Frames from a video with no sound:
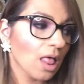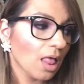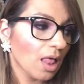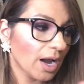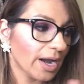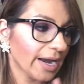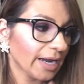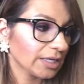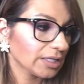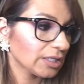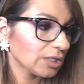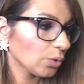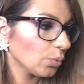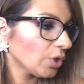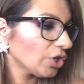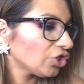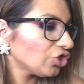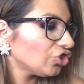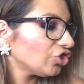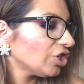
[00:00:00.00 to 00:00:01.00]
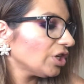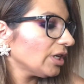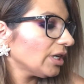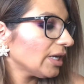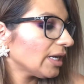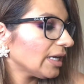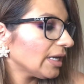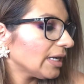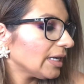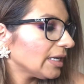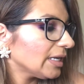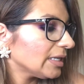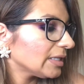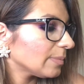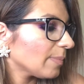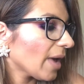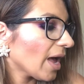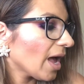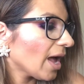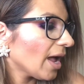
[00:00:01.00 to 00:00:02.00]
Next question is
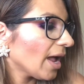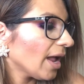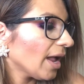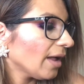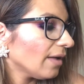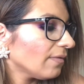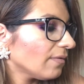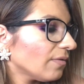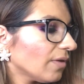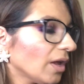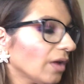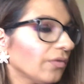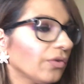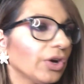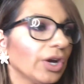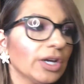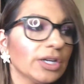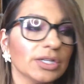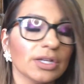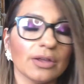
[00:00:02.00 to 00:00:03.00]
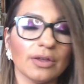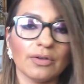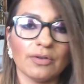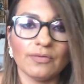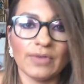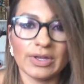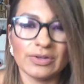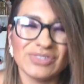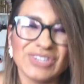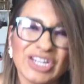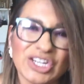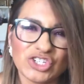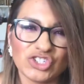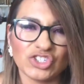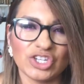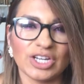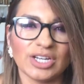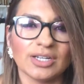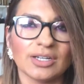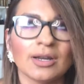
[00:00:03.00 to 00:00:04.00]
my favorite
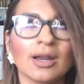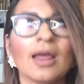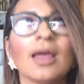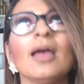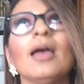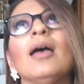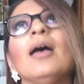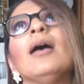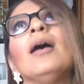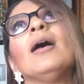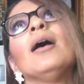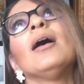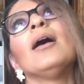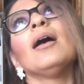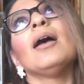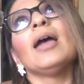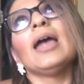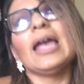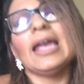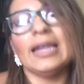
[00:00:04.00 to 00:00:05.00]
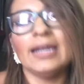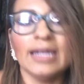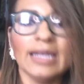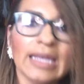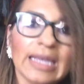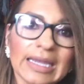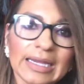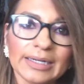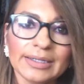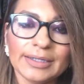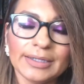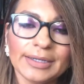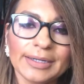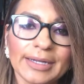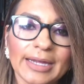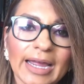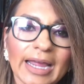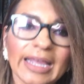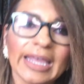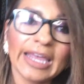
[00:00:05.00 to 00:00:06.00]
foundation. And again,
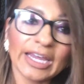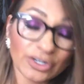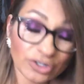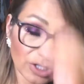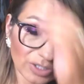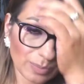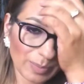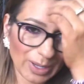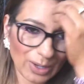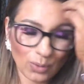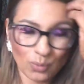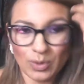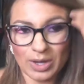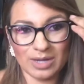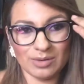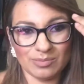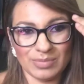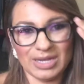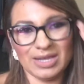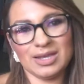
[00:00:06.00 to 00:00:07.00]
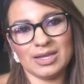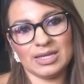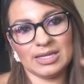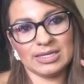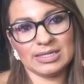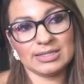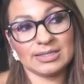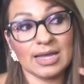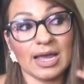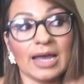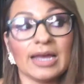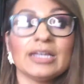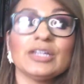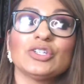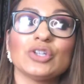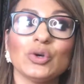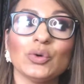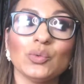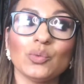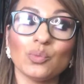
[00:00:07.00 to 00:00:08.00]
I can't just pick one because I
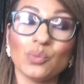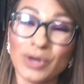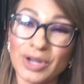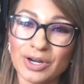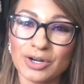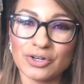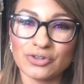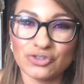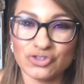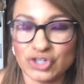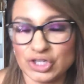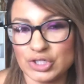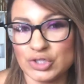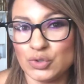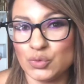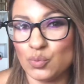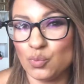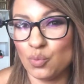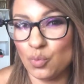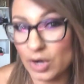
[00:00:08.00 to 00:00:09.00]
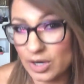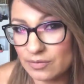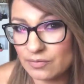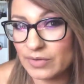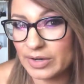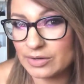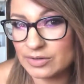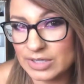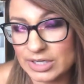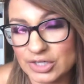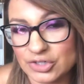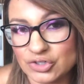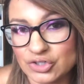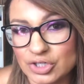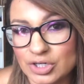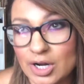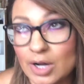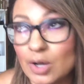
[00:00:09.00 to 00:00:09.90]
don't wear just one foundation. I